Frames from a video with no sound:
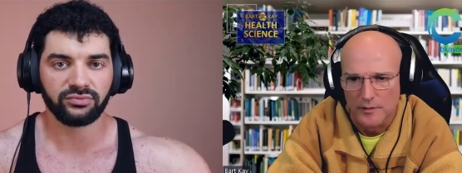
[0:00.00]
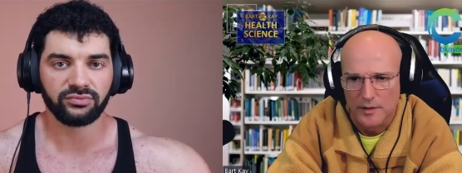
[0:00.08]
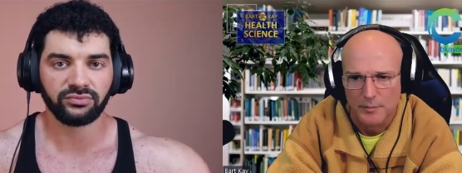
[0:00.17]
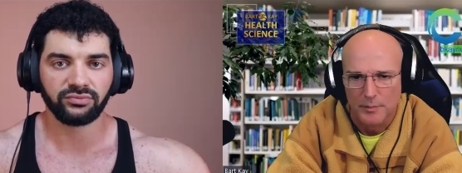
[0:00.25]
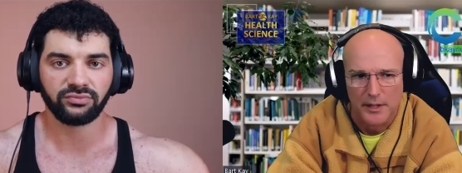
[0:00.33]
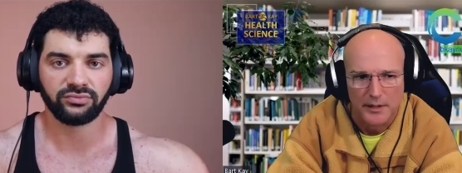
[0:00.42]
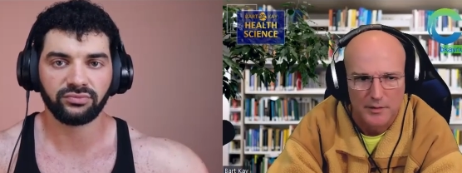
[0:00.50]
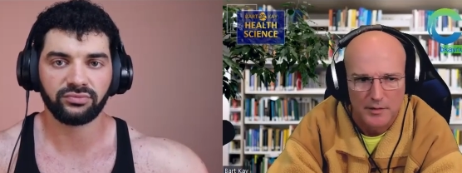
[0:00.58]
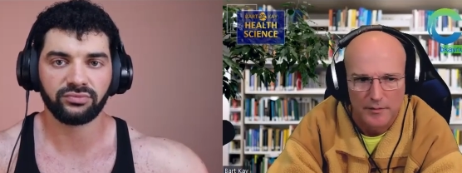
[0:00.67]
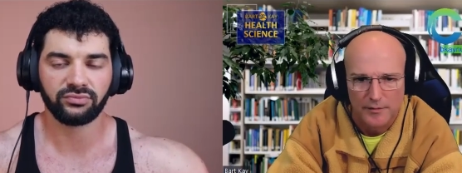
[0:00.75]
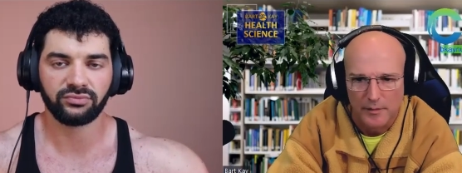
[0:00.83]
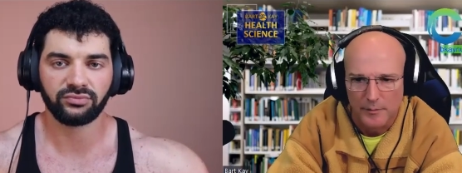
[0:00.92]
Speaker 1: spikes
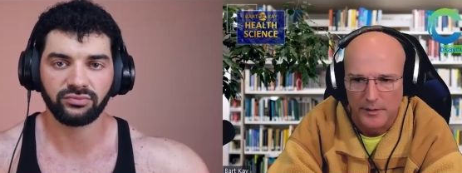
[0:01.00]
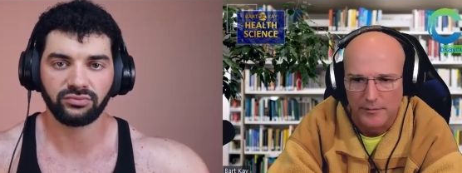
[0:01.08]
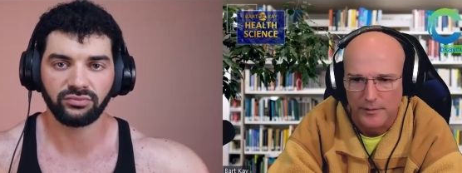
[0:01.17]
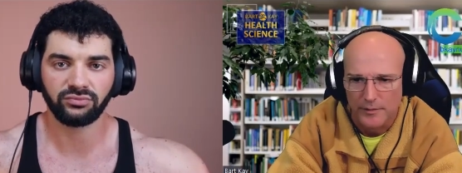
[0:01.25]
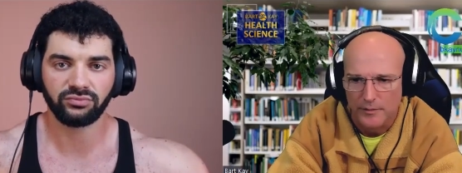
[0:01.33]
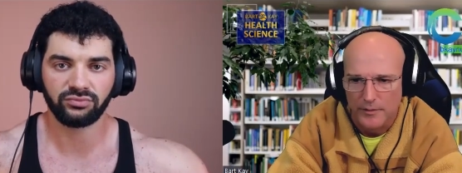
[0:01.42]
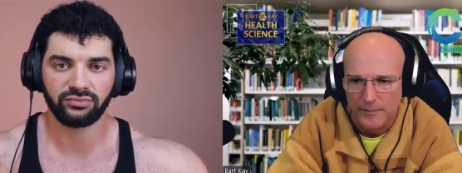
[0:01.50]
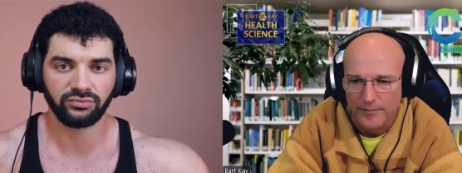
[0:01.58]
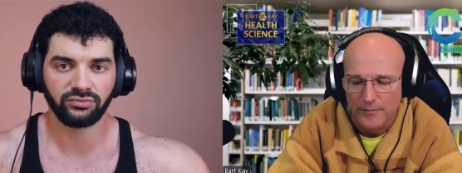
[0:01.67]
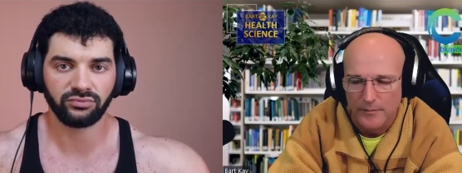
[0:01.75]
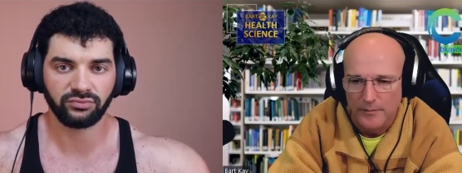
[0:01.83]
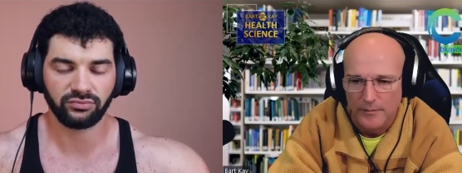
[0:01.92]
from their food
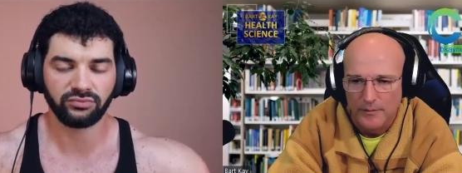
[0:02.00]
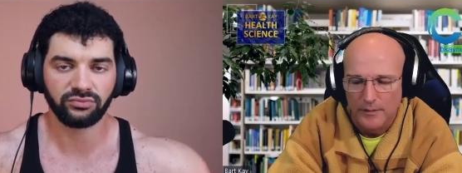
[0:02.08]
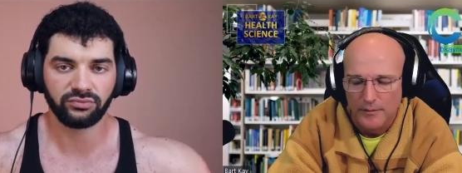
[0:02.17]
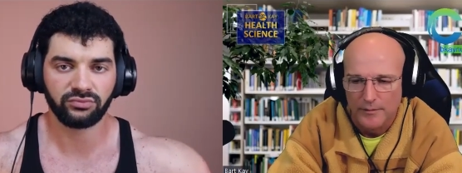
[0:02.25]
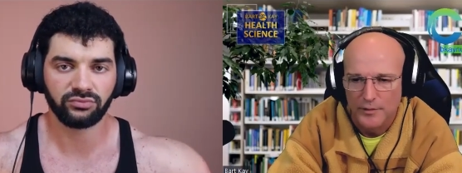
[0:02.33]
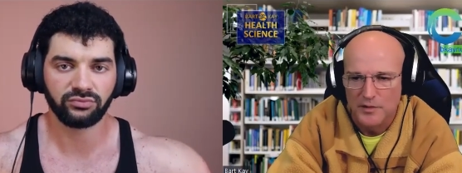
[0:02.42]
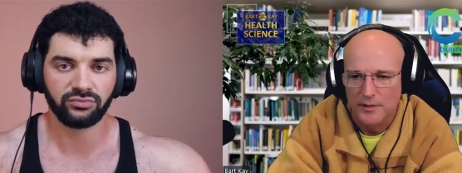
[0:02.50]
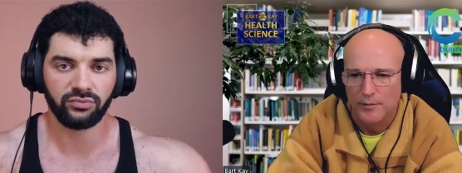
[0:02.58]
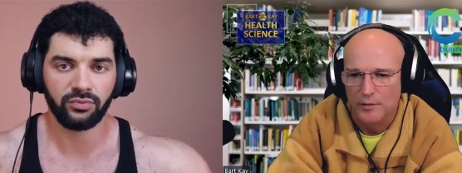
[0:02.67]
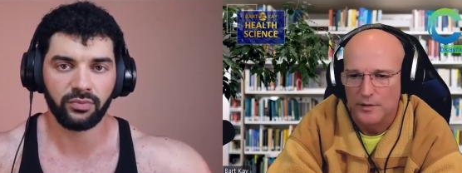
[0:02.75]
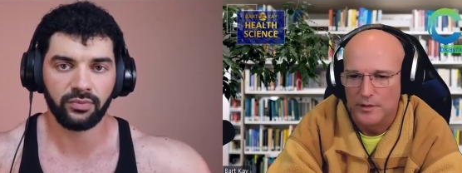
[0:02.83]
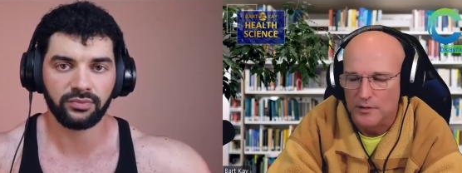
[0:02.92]
for
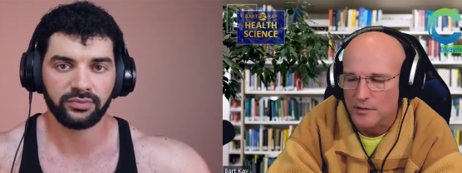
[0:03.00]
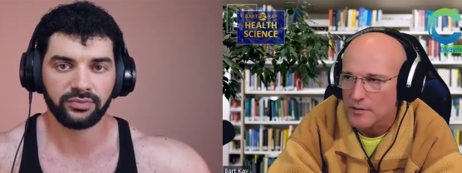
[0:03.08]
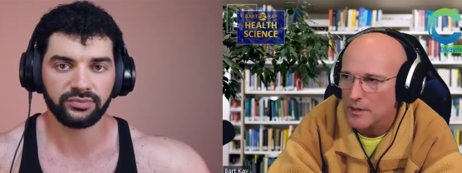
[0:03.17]
several reasons.